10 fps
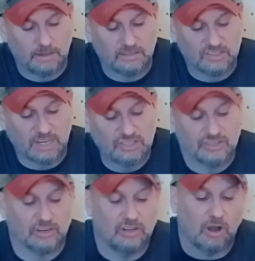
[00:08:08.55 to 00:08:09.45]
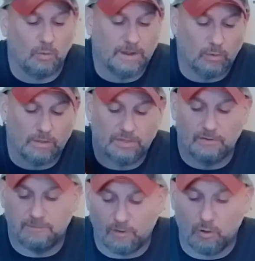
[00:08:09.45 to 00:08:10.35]
Since you're going with the
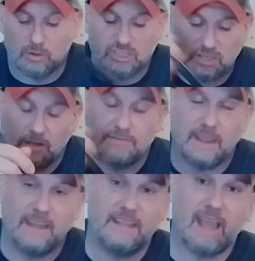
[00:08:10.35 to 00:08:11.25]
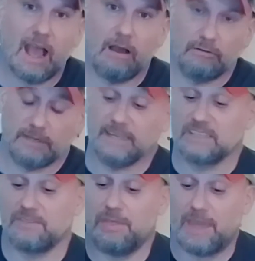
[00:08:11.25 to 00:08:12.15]
faux stuff anyhow, and
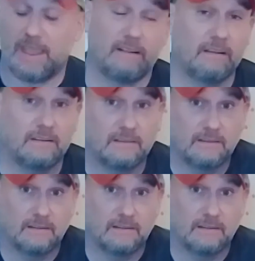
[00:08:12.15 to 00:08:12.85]
it's there,